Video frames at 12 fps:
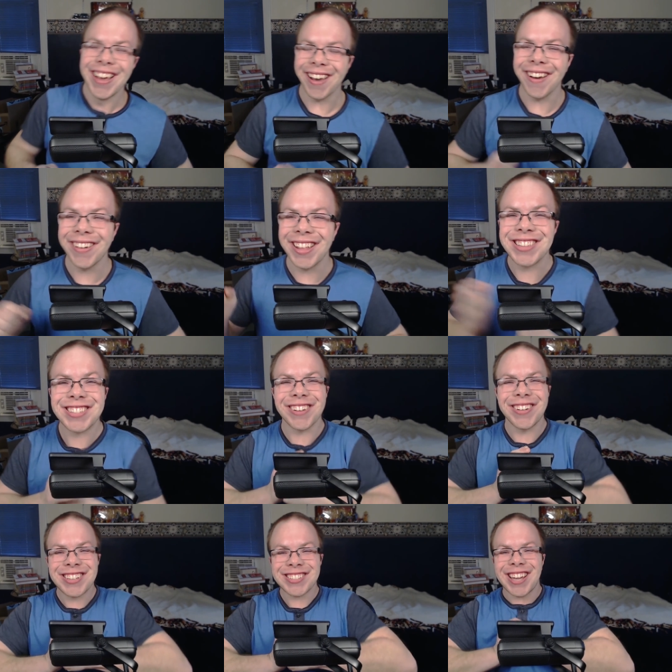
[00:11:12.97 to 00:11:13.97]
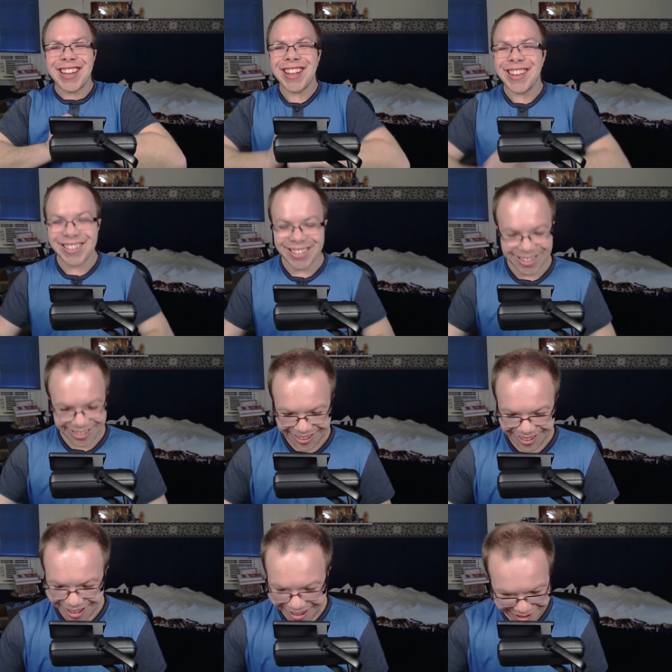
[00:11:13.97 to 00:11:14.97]
oh, that's so exciting!
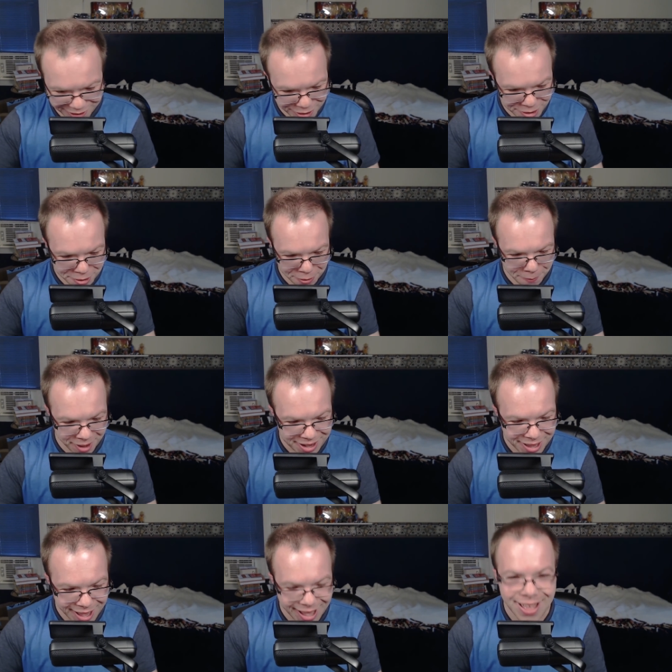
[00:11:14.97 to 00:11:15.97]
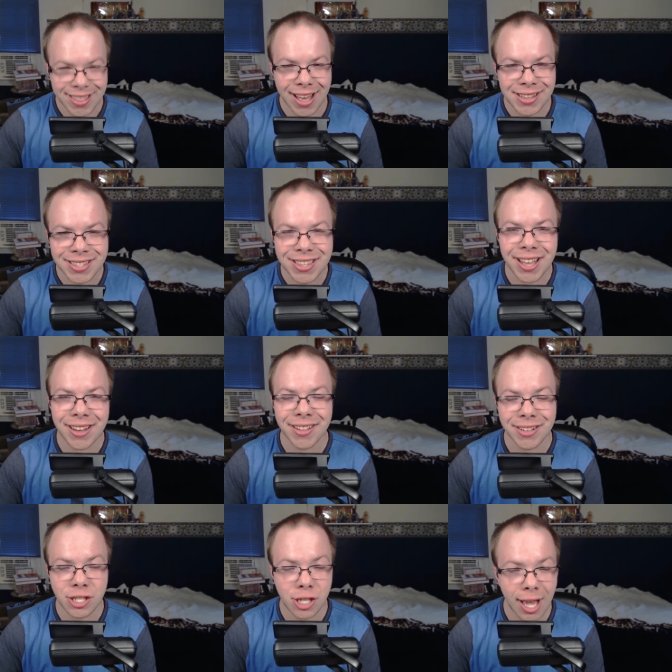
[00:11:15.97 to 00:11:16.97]
Oh my god, that's the end
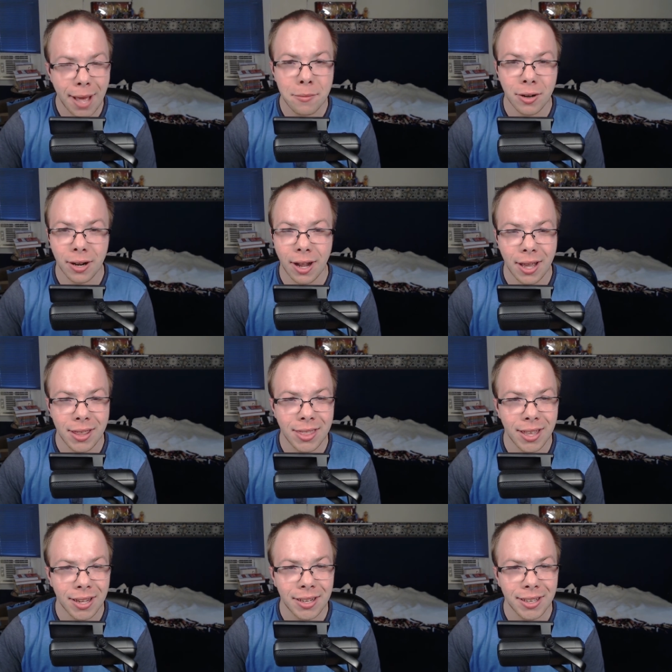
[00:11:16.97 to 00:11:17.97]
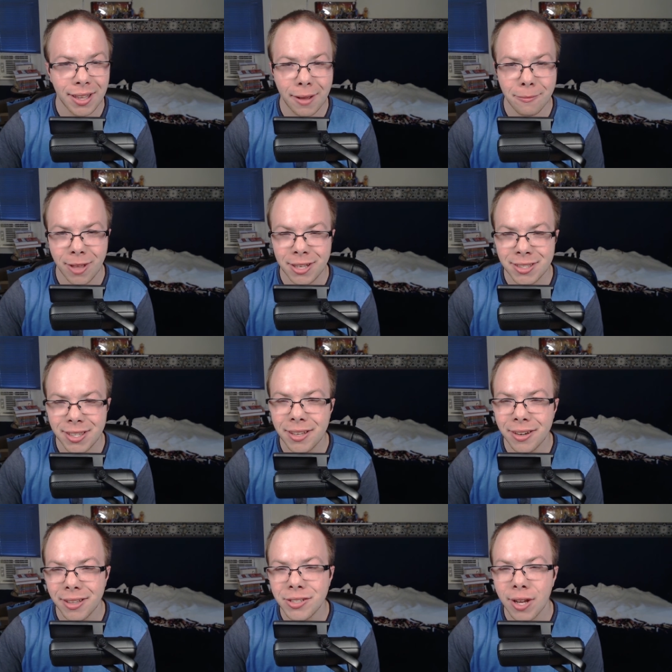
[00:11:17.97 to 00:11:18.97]
of the chapter, I think. Yep, that's the
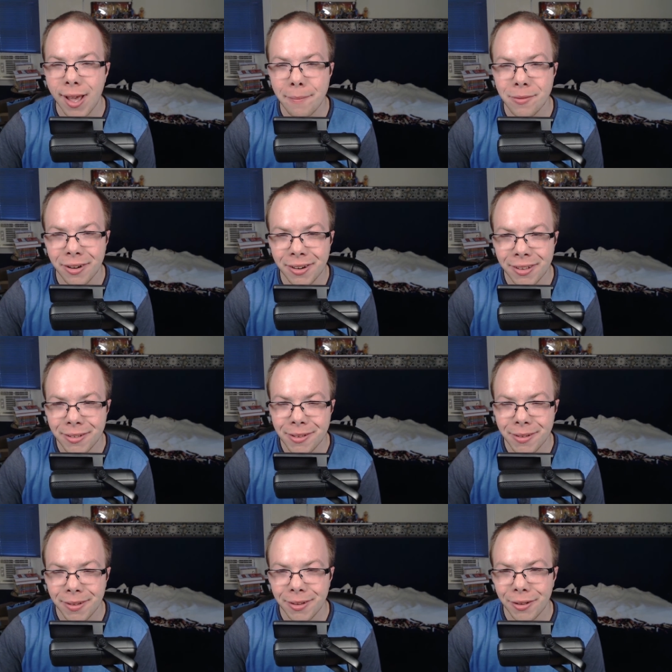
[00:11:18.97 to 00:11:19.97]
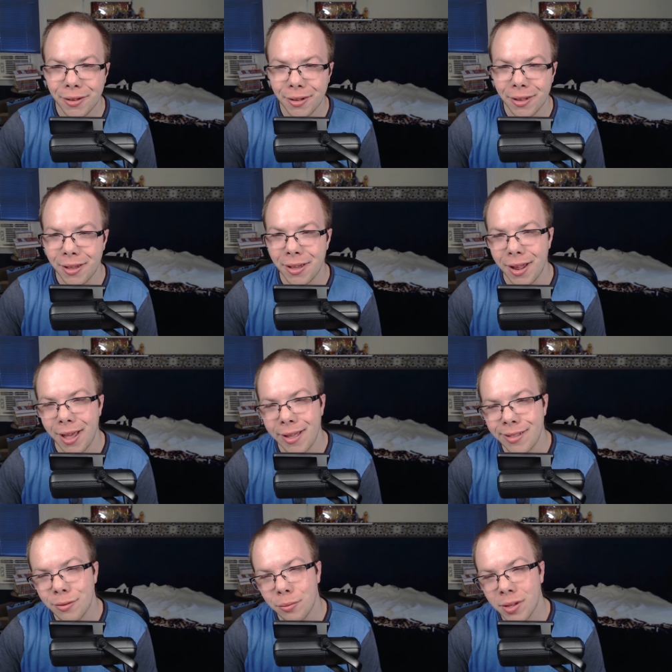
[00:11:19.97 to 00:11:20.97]
end of the chapter. It
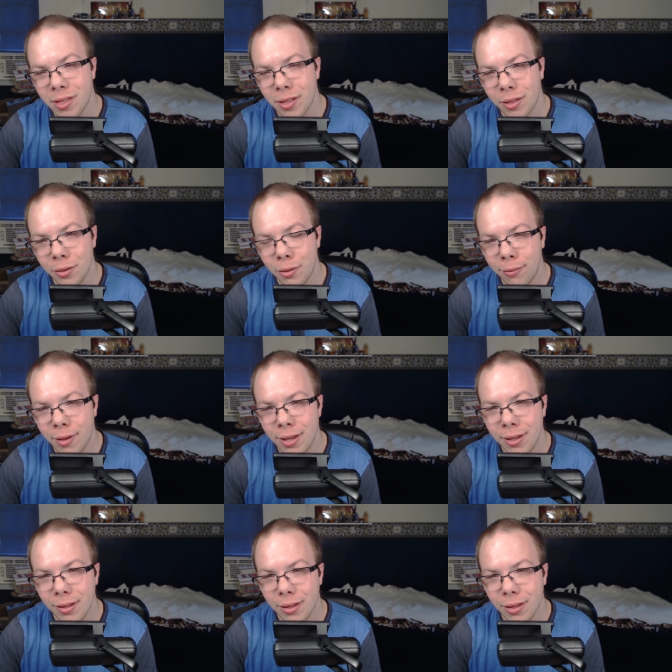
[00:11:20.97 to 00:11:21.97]
ends with Luffy